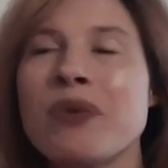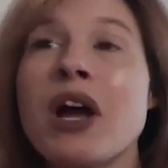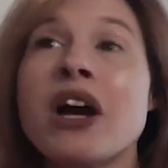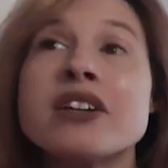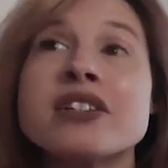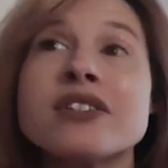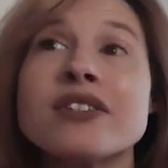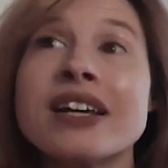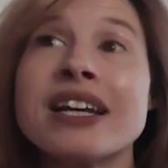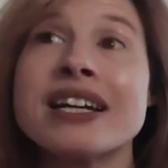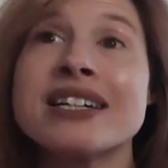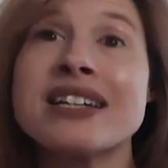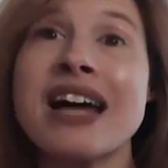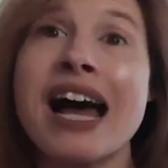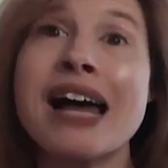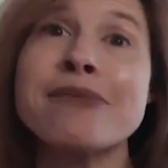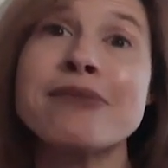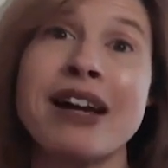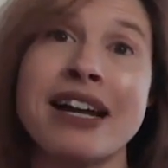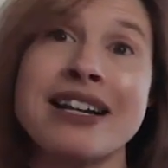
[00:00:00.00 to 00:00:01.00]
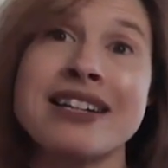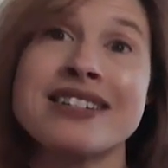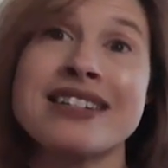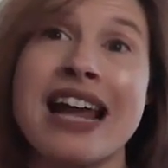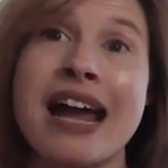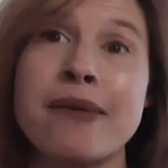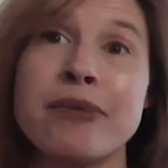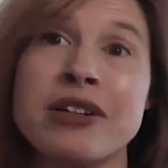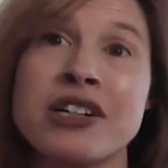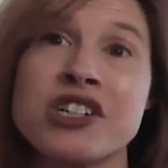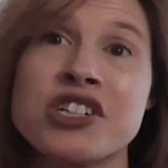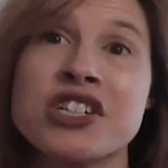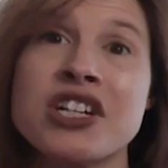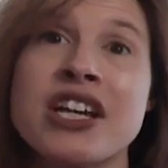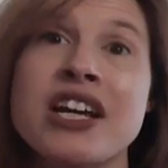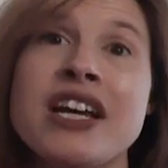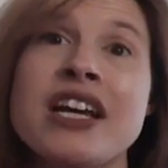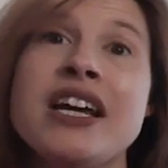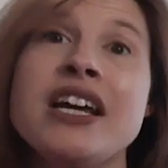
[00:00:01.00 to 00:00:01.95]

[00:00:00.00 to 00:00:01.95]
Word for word: We also get a timeline established